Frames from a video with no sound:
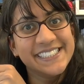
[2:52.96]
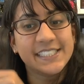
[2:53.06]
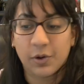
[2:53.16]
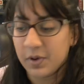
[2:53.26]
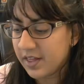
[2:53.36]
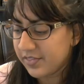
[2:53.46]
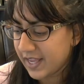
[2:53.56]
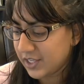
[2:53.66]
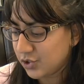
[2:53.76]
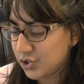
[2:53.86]
So
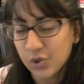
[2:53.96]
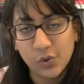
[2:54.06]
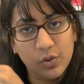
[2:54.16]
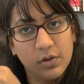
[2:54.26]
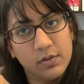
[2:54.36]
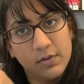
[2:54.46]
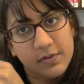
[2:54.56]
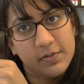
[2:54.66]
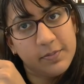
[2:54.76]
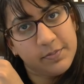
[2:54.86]
thank you to
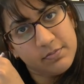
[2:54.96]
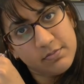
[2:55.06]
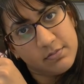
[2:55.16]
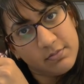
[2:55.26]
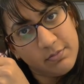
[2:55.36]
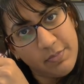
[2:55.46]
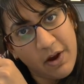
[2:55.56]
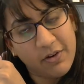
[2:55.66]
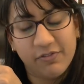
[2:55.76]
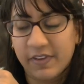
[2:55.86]

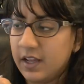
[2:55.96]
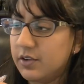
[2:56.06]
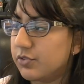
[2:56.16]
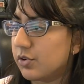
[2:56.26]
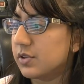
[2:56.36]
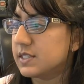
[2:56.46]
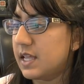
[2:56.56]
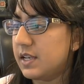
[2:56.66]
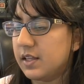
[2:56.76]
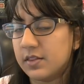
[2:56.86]
Baron Fig for
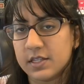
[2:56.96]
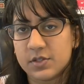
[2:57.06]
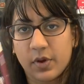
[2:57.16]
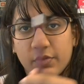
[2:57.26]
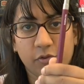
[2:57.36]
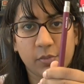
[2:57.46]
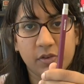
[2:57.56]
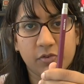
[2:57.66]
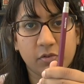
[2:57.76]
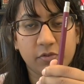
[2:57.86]
sending this one for
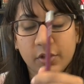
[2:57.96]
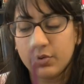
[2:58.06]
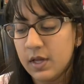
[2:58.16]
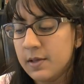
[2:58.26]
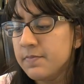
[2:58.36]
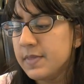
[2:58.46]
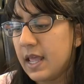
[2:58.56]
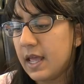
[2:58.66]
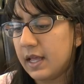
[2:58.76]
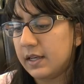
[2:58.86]
me for review
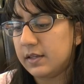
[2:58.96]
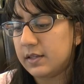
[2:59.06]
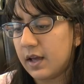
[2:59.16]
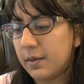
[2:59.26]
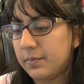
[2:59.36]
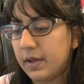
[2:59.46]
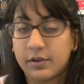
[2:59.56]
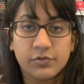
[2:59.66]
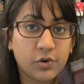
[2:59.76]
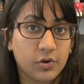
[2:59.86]
and um,
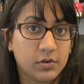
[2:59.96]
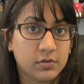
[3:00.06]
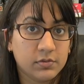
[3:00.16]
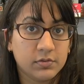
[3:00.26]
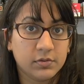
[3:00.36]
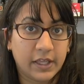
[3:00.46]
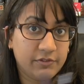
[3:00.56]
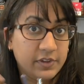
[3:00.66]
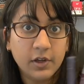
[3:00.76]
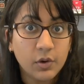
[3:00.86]
and for like
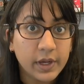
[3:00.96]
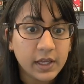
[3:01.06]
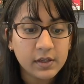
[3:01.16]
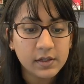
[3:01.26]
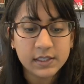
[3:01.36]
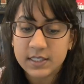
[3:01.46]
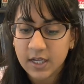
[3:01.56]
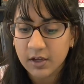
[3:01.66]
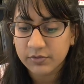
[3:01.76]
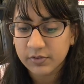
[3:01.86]
videoing and
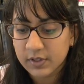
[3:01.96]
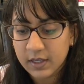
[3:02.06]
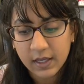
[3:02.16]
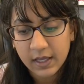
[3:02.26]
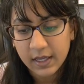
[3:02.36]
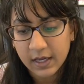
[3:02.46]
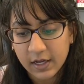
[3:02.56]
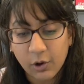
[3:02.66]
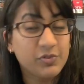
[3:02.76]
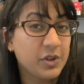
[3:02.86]
stuff.
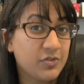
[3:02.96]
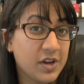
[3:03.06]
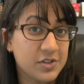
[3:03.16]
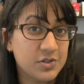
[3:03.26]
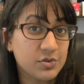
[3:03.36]
Uh, hopefully you find this